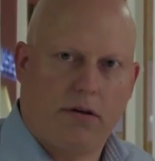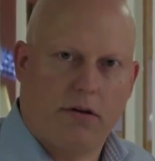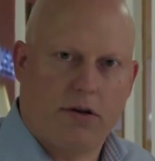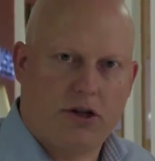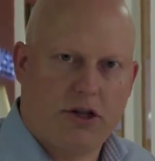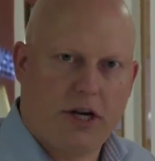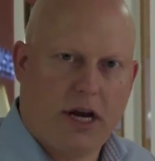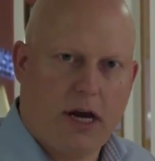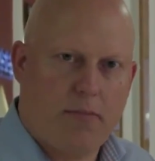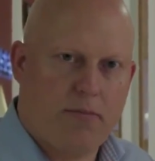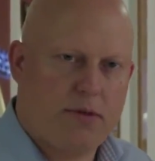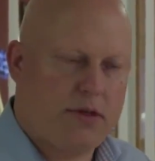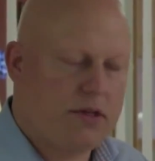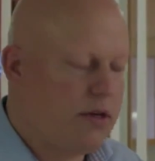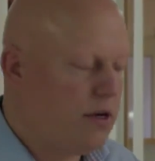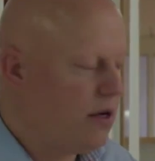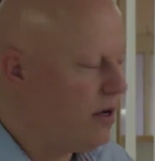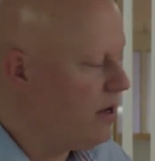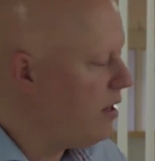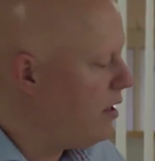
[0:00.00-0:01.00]
shapes.
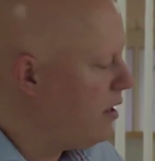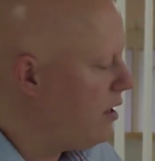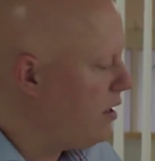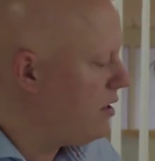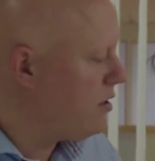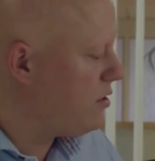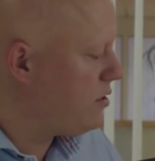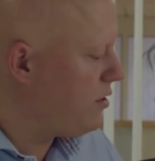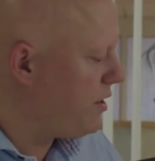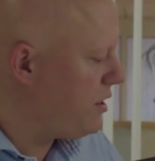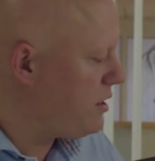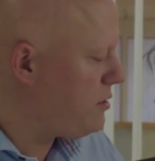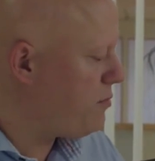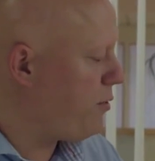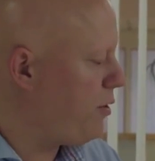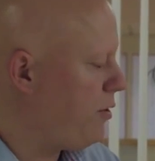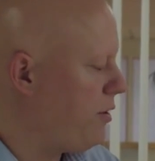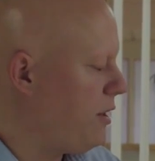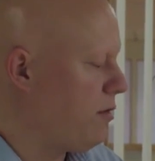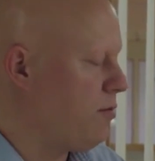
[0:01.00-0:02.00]
So this
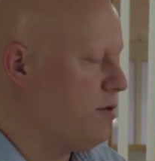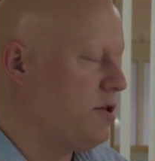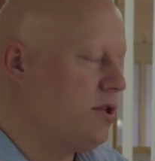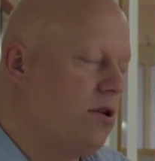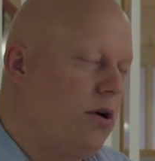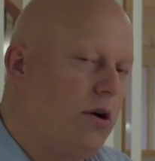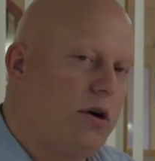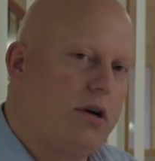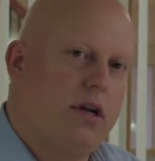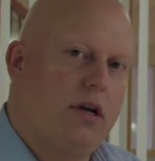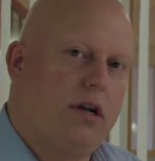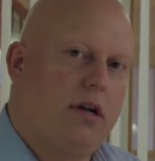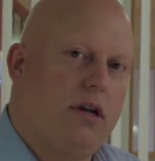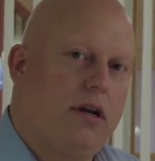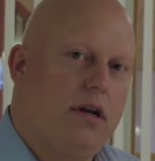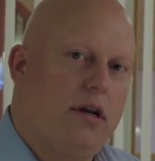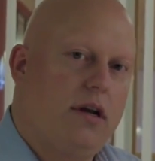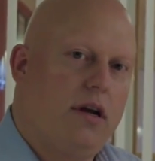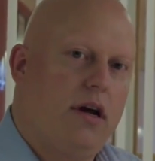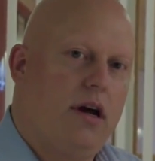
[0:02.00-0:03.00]
project we started
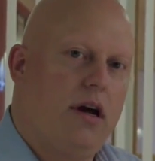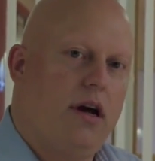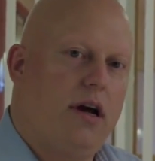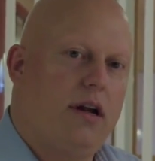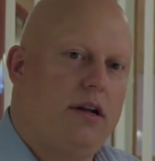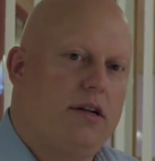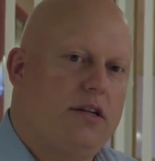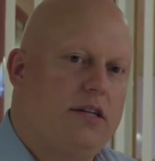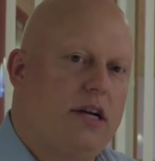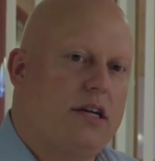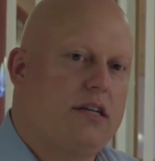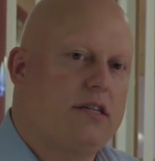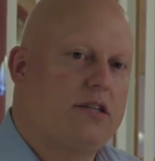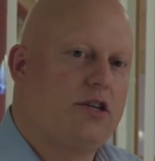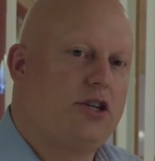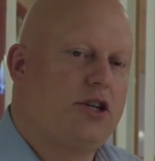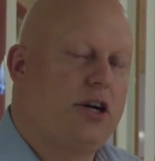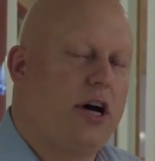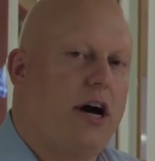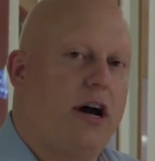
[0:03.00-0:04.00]
just
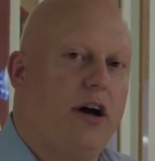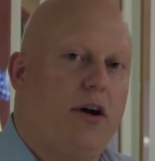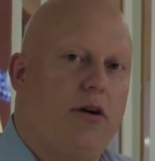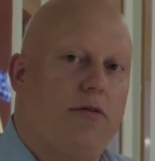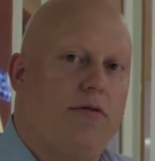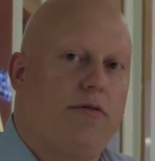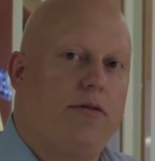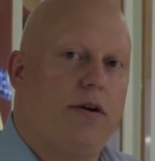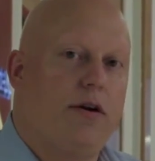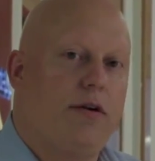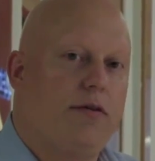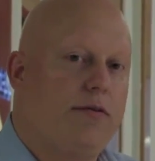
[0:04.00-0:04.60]
shy of